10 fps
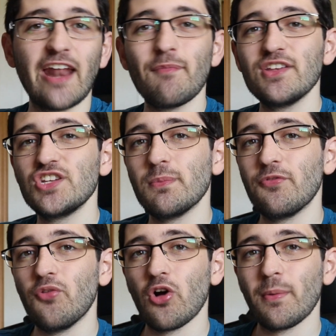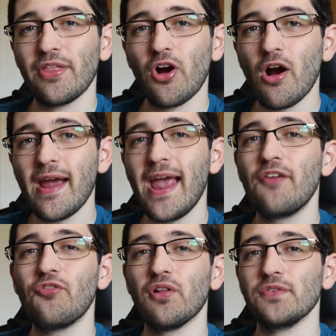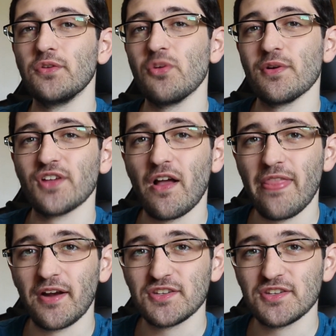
I mentioned it before, but there are a handful of YouTubers on there